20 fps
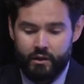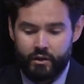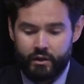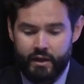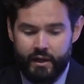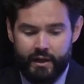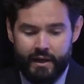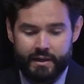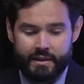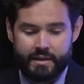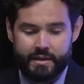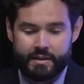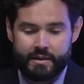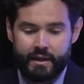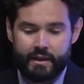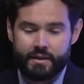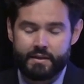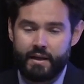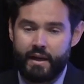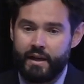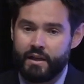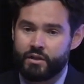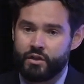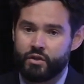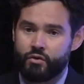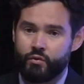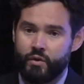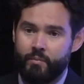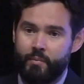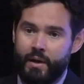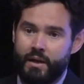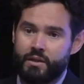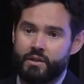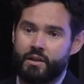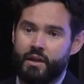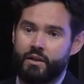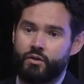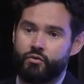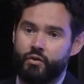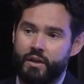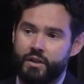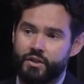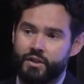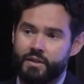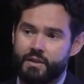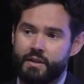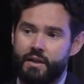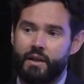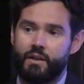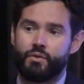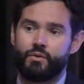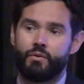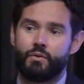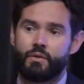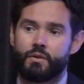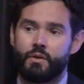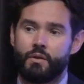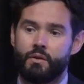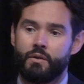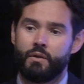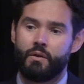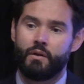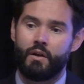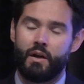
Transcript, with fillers: looking at six ancestry-based titration schedules